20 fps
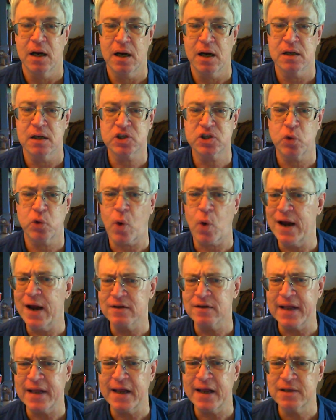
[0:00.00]
So why
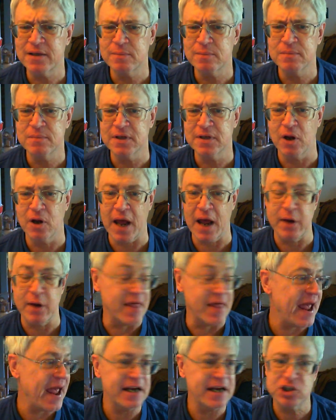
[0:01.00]
aren't they, and
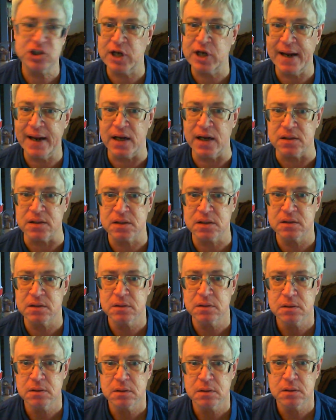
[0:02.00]
they had a chance.
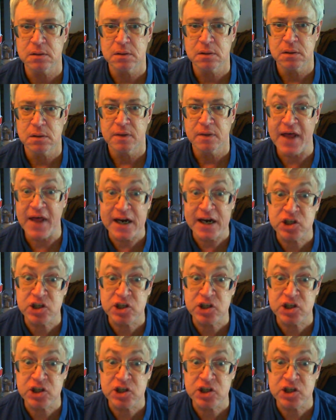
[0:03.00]
They had a